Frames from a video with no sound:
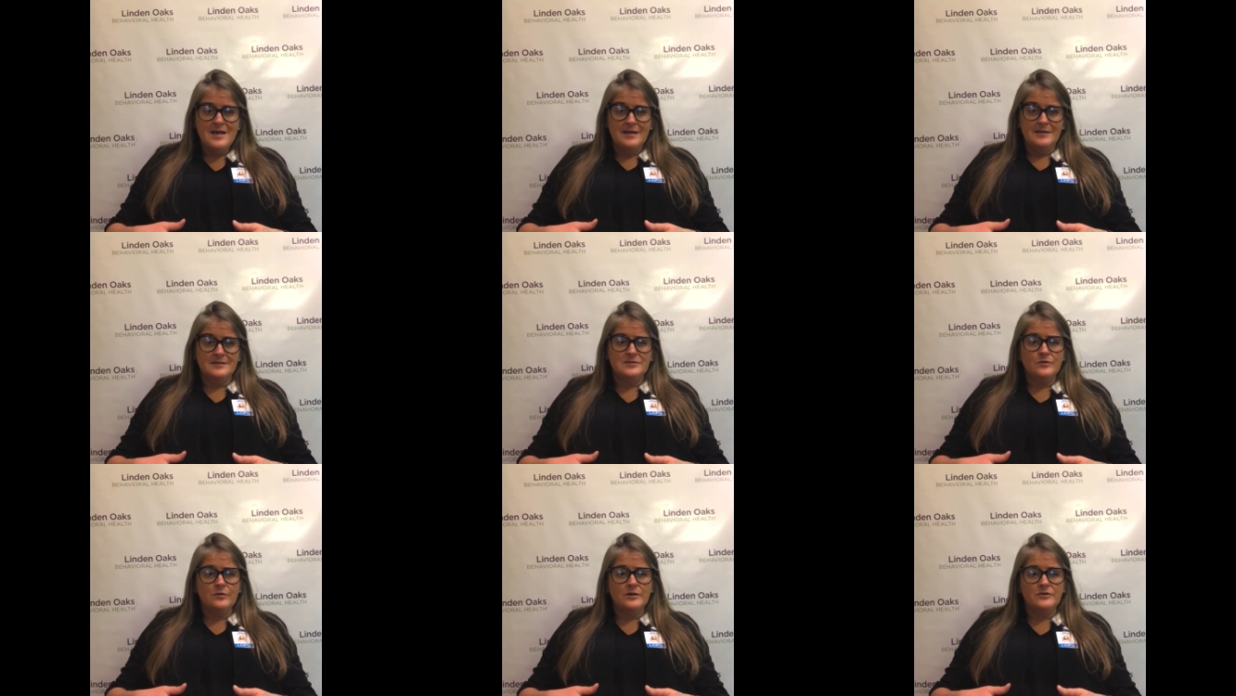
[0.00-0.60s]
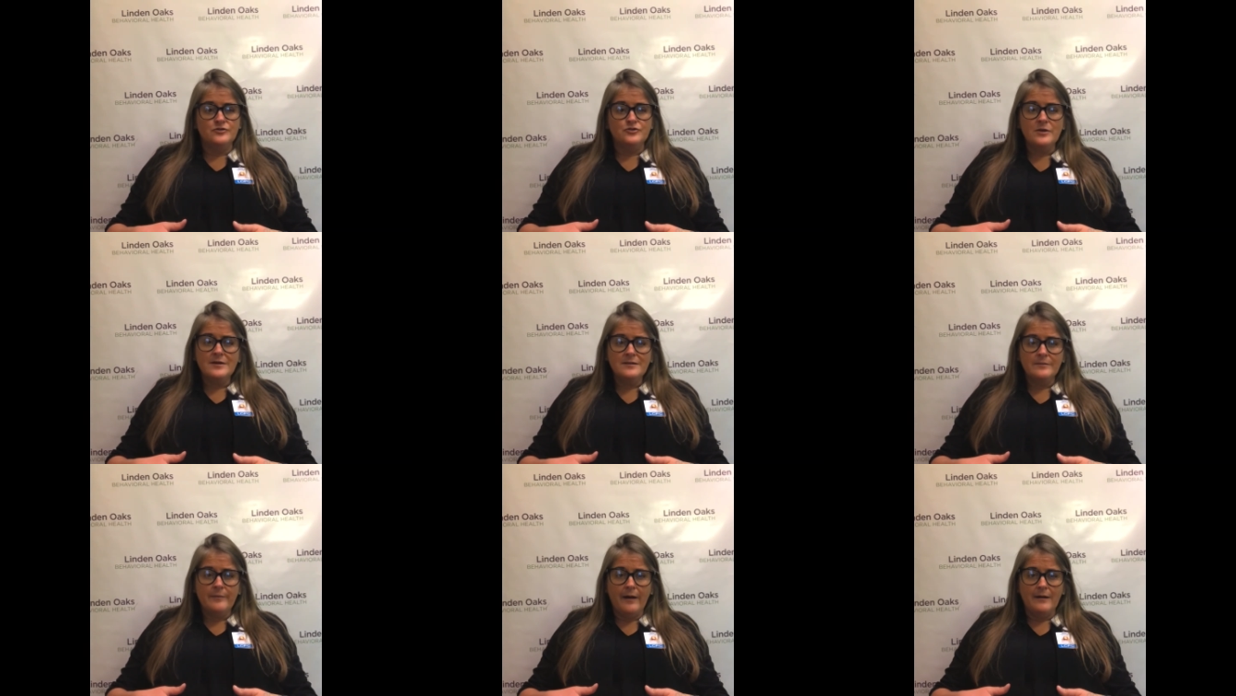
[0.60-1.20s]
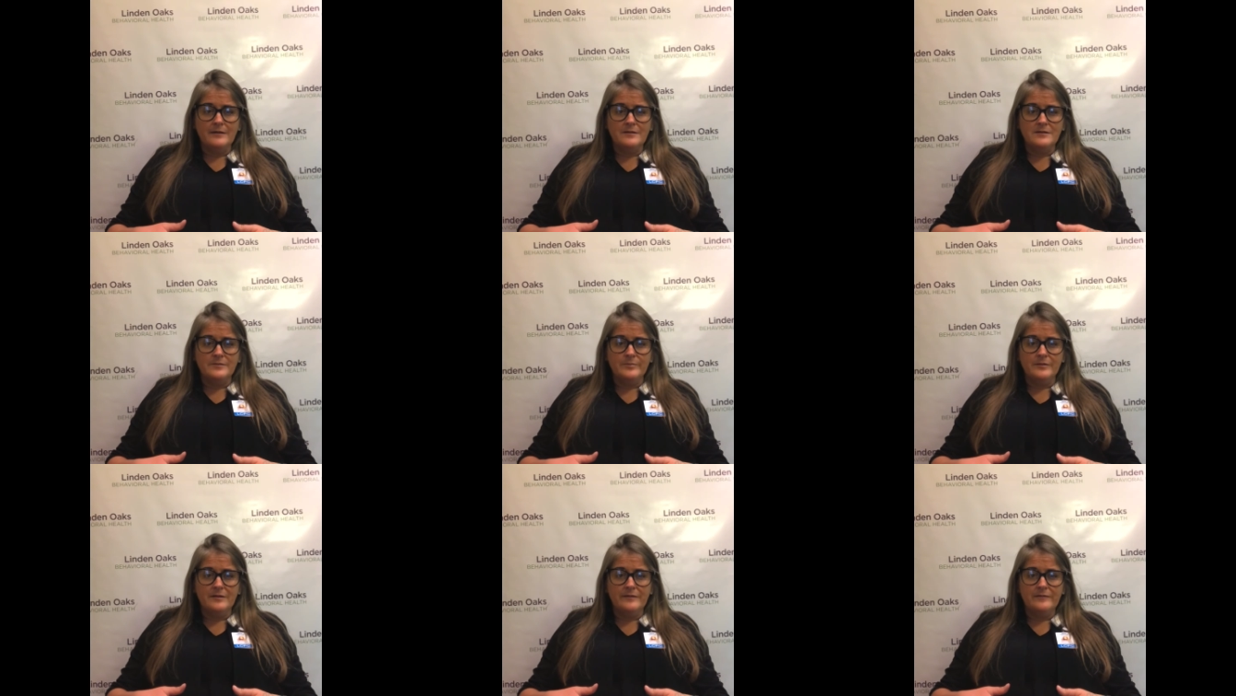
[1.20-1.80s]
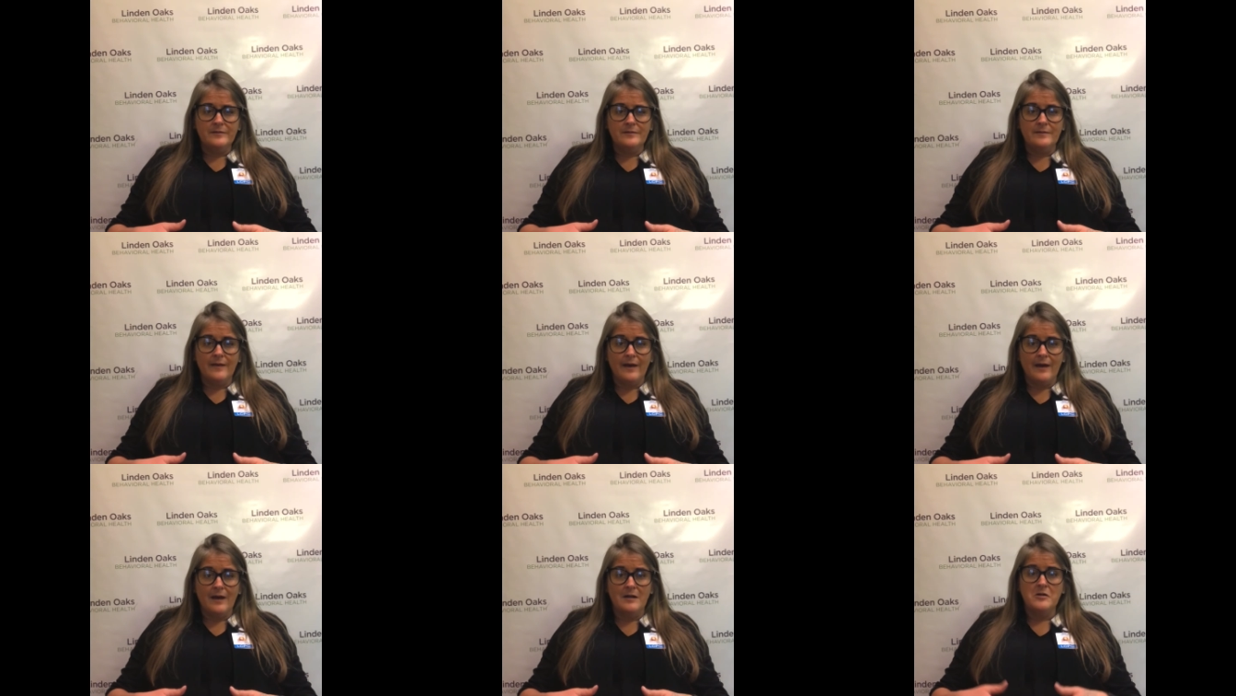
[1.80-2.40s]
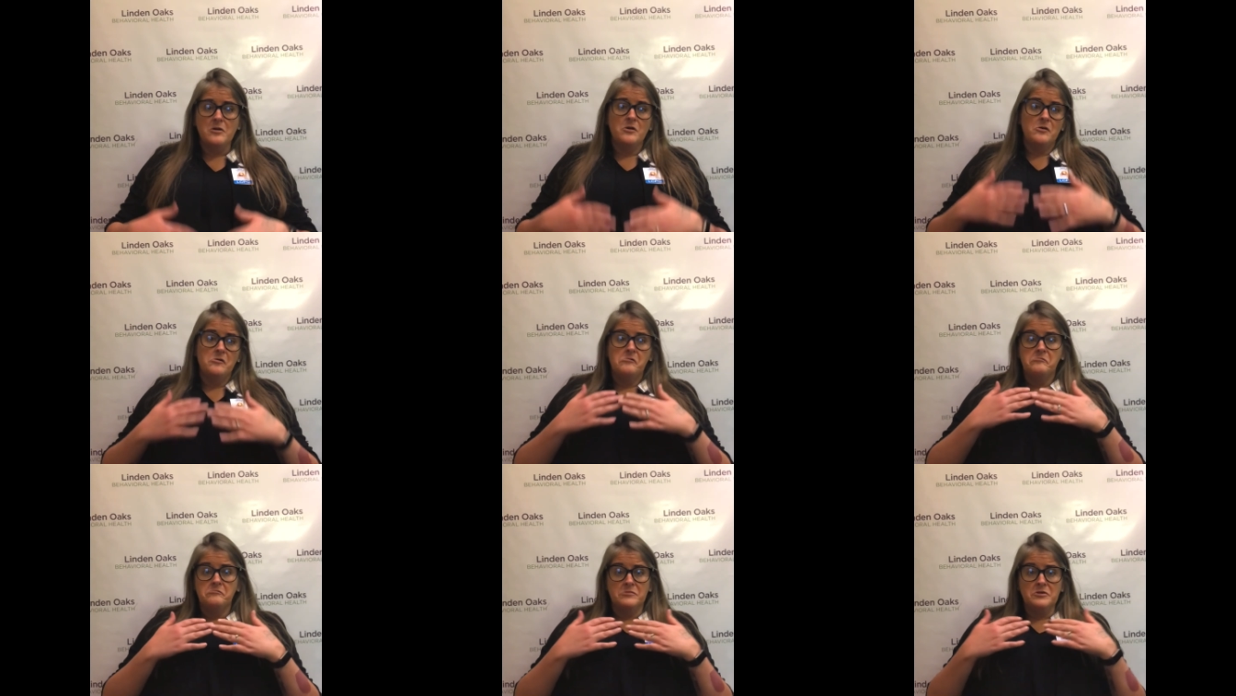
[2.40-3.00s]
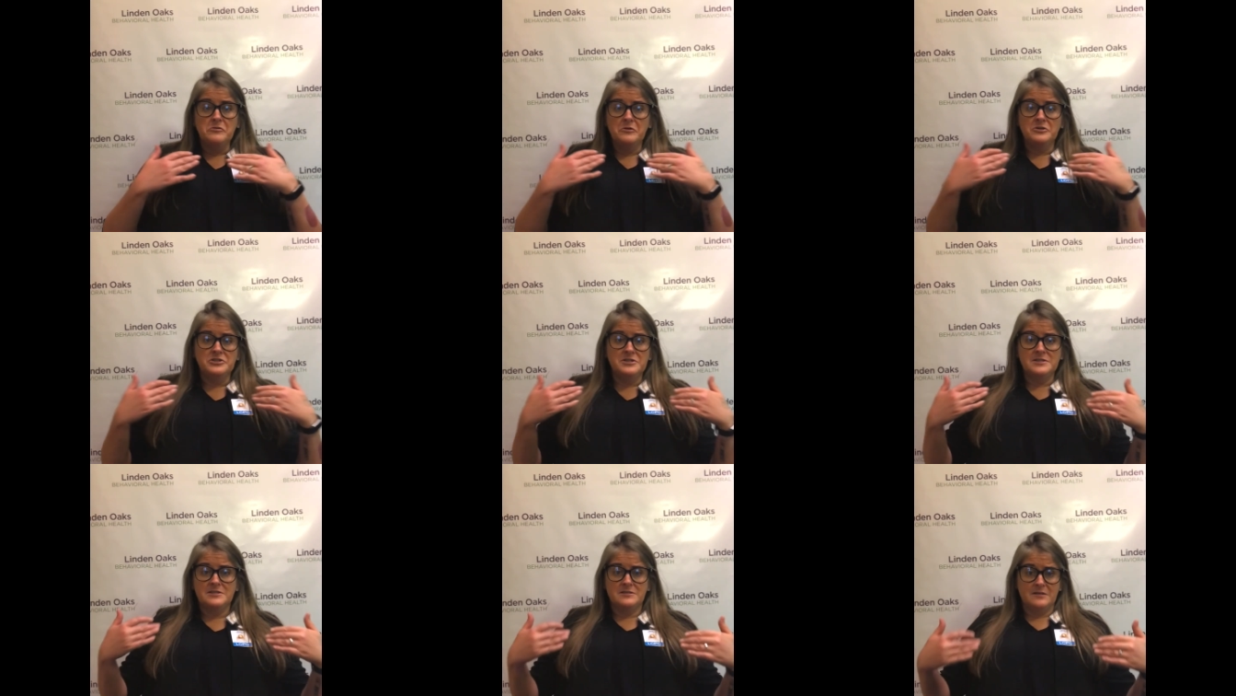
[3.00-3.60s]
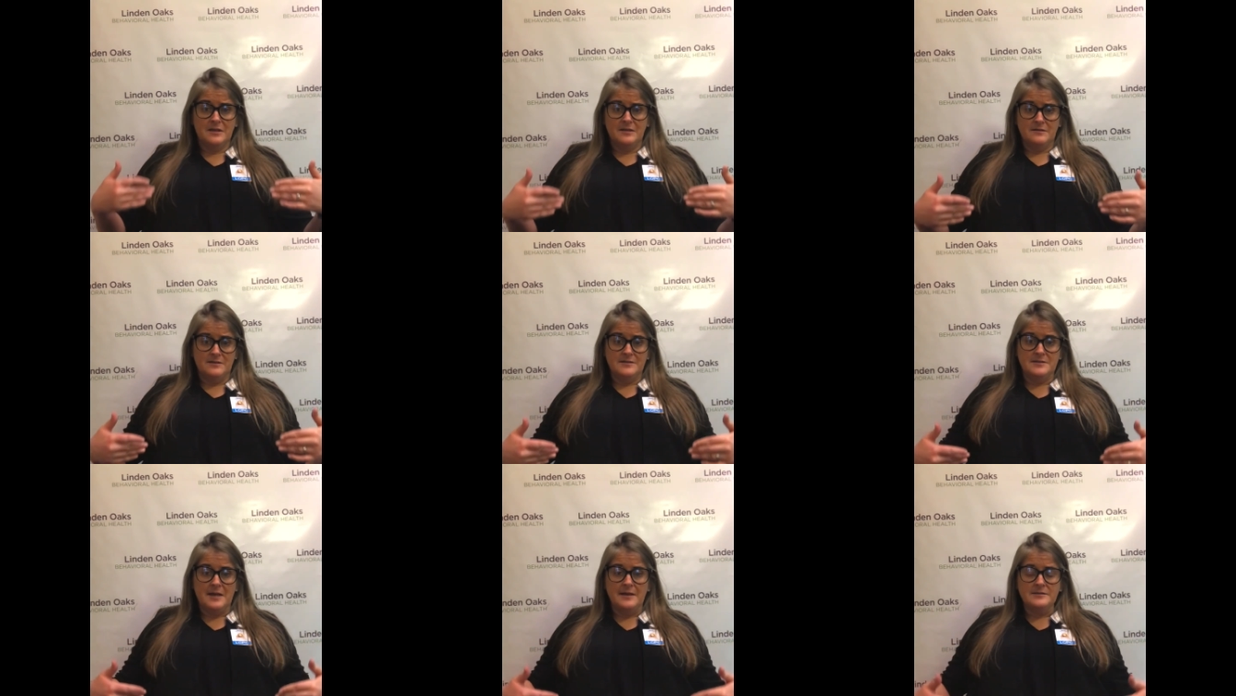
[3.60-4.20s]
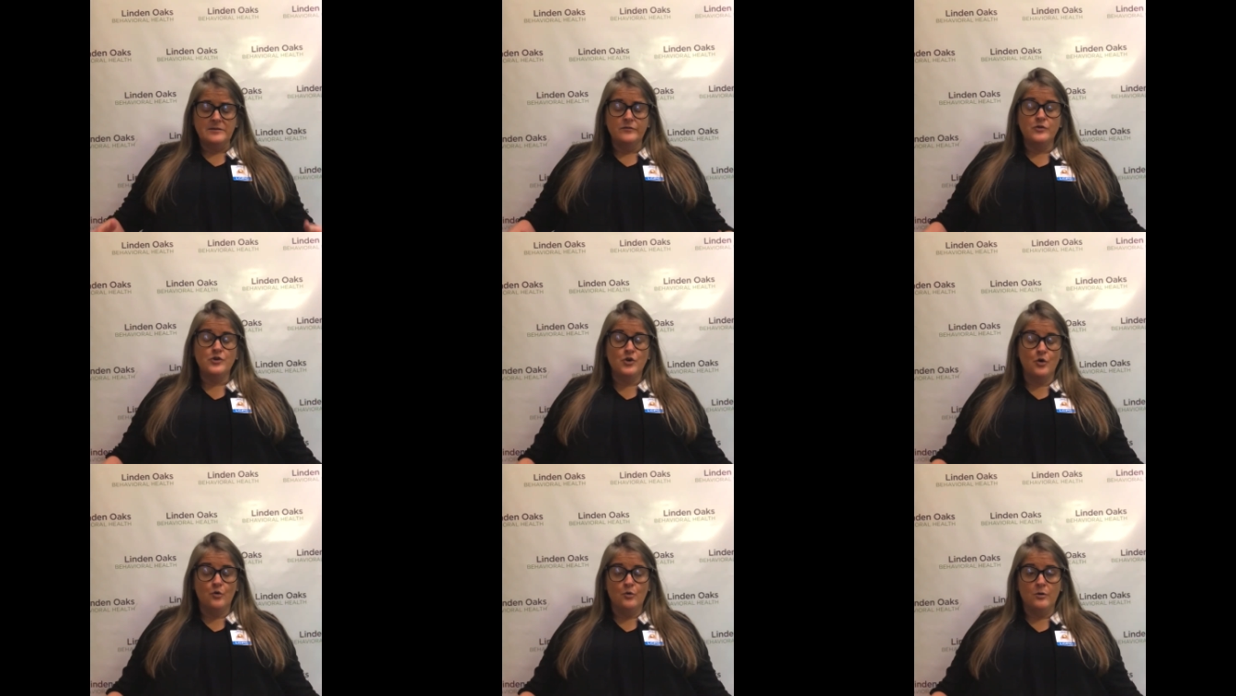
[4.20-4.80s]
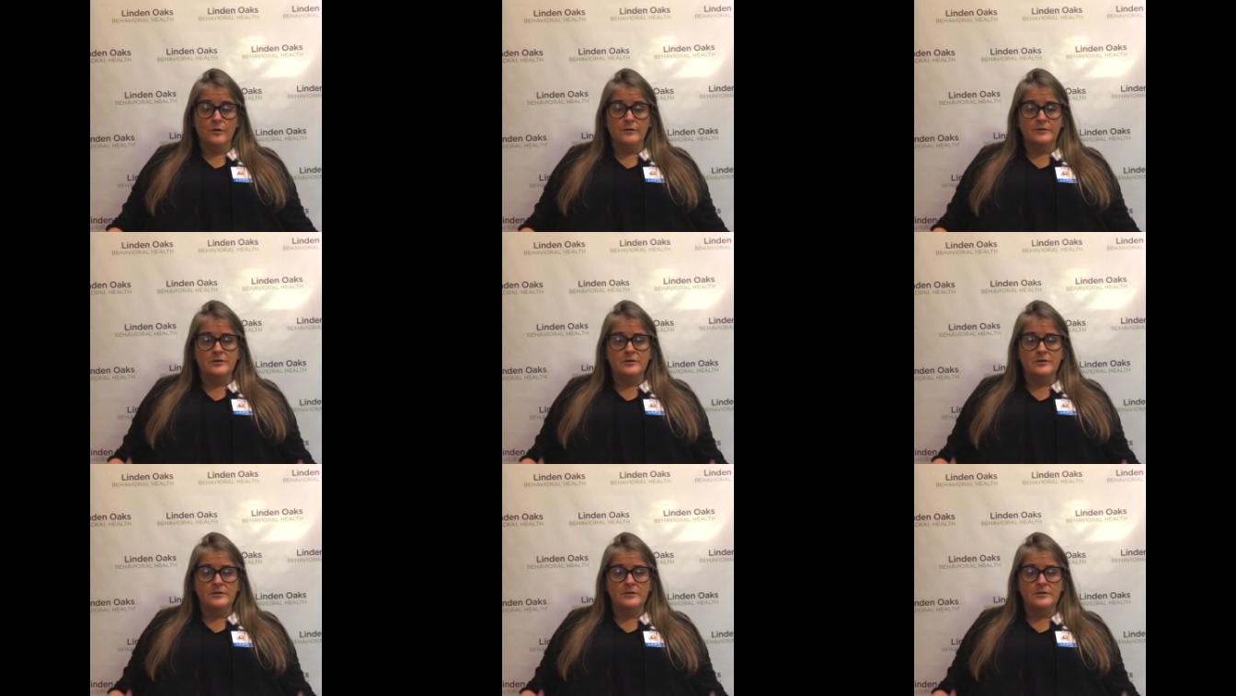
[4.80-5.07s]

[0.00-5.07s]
And so it can trick the body into believing that you are just like the size of your pore.